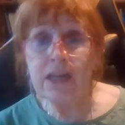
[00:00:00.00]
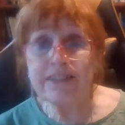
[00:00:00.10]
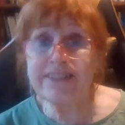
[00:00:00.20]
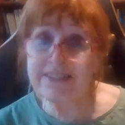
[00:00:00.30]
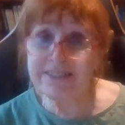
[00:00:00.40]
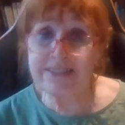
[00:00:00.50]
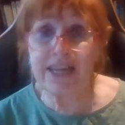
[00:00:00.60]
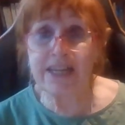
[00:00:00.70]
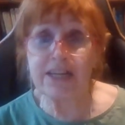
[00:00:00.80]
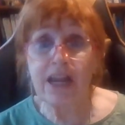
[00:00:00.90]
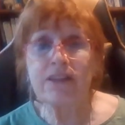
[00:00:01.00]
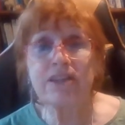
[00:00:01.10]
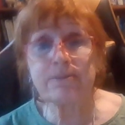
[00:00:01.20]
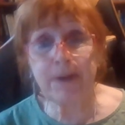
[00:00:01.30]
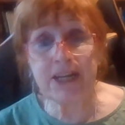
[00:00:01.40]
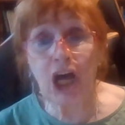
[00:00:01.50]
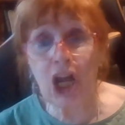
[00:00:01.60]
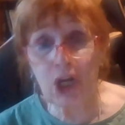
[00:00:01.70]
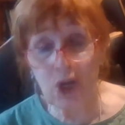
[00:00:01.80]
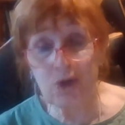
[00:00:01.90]
since then, there's been a
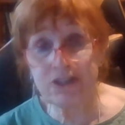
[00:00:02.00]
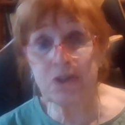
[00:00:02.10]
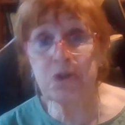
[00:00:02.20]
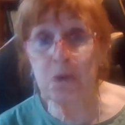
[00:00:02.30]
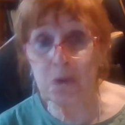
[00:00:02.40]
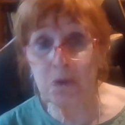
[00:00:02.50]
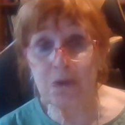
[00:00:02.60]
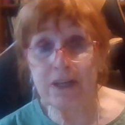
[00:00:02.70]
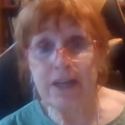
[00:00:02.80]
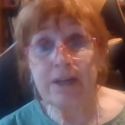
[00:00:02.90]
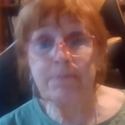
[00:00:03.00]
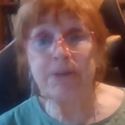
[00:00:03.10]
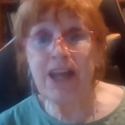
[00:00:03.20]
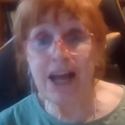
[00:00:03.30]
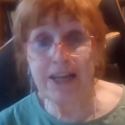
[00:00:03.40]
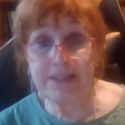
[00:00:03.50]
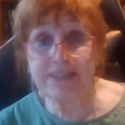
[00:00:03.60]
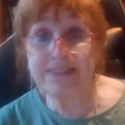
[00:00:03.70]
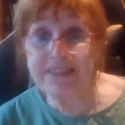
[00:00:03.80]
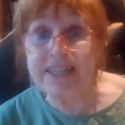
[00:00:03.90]
lot of talk behind the
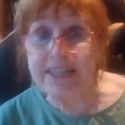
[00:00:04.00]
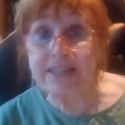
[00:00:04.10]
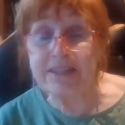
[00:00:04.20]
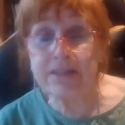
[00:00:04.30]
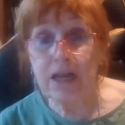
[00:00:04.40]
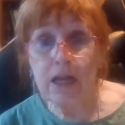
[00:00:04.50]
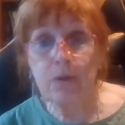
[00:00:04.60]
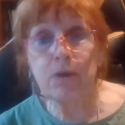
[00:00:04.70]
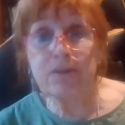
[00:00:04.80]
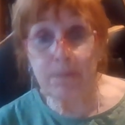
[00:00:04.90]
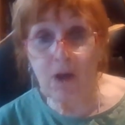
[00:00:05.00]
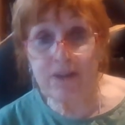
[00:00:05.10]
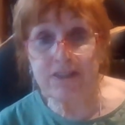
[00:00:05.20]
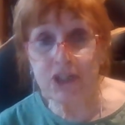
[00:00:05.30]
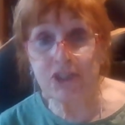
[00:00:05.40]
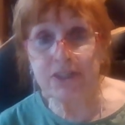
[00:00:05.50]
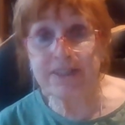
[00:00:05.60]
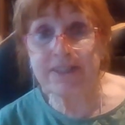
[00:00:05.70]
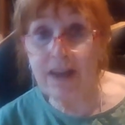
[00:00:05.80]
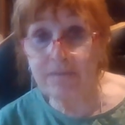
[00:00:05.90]
scenes with
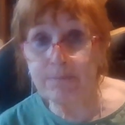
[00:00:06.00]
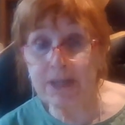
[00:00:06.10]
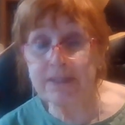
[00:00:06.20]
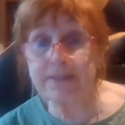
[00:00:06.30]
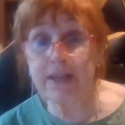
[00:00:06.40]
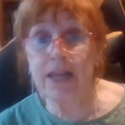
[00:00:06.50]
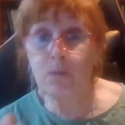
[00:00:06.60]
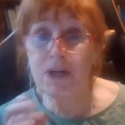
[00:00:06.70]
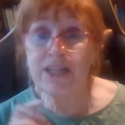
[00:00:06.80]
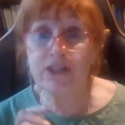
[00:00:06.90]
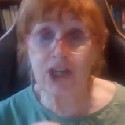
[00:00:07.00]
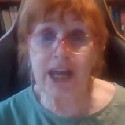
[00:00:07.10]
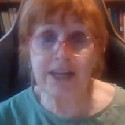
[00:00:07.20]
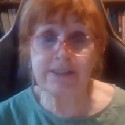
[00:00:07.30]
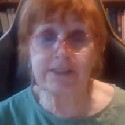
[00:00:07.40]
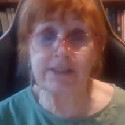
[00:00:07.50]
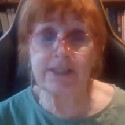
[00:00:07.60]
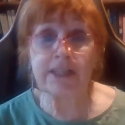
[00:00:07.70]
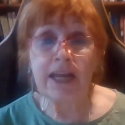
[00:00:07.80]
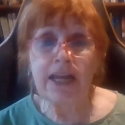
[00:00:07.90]
politicians, governments, and Willie
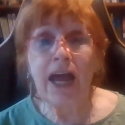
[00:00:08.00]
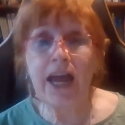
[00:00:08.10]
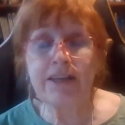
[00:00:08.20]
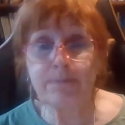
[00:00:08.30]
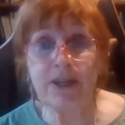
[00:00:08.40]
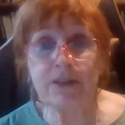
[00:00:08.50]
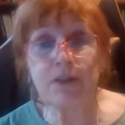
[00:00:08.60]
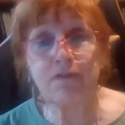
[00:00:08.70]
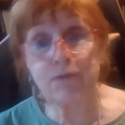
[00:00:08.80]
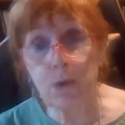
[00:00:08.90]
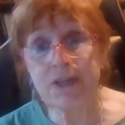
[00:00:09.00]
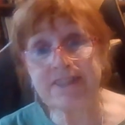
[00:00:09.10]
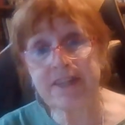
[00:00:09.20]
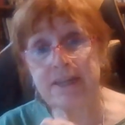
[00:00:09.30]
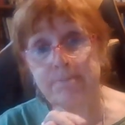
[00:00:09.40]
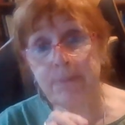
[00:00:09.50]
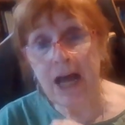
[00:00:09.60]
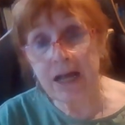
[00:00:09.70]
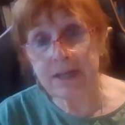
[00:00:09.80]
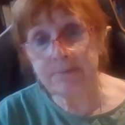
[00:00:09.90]
Jackson has been the voice in
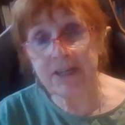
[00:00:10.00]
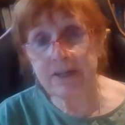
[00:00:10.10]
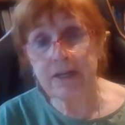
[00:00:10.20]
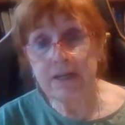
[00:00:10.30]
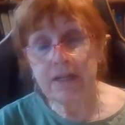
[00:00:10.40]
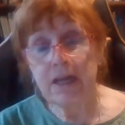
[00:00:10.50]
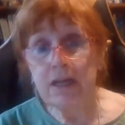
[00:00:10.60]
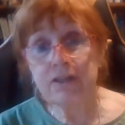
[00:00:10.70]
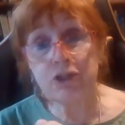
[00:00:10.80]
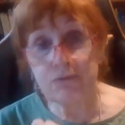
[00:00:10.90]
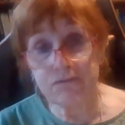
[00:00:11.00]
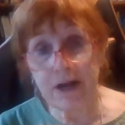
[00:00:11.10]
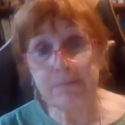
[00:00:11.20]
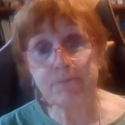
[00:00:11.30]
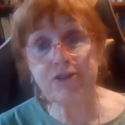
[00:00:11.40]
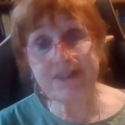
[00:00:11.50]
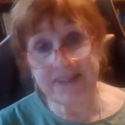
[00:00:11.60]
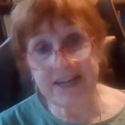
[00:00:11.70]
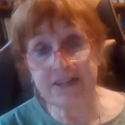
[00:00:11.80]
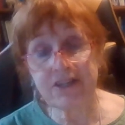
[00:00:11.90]
Parliament to
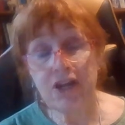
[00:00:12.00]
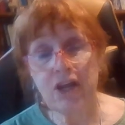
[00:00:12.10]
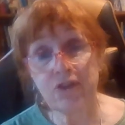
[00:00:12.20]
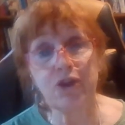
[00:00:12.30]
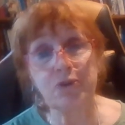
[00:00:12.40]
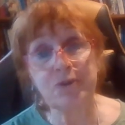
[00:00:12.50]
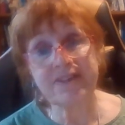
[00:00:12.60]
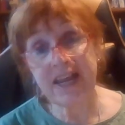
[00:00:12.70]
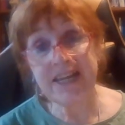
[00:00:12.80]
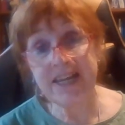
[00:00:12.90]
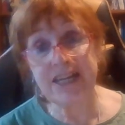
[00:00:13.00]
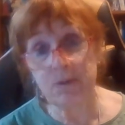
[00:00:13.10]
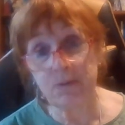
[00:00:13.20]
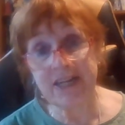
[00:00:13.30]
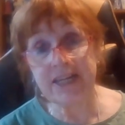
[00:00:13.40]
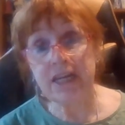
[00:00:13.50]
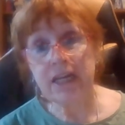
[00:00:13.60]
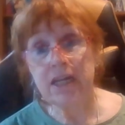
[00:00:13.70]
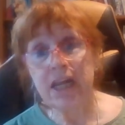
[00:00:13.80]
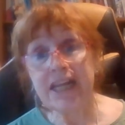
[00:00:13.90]
represent those iwi
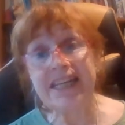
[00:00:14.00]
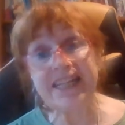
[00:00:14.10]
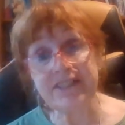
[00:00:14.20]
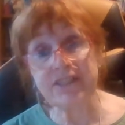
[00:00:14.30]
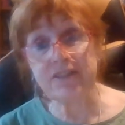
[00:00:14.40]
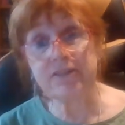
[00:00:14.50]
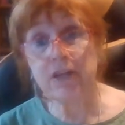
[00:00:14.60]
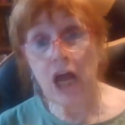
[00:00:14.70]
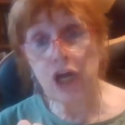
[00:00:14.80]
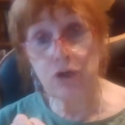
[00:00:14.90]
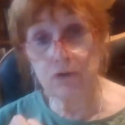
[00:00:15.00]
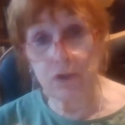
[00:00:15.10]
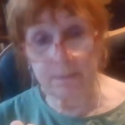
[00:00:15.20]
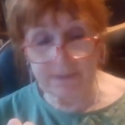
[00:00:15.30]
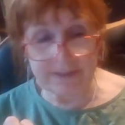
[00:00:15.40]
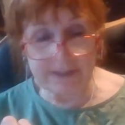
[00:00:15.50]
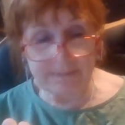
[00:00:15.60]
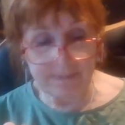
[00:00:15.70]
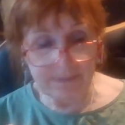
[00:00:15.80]
leaders groups.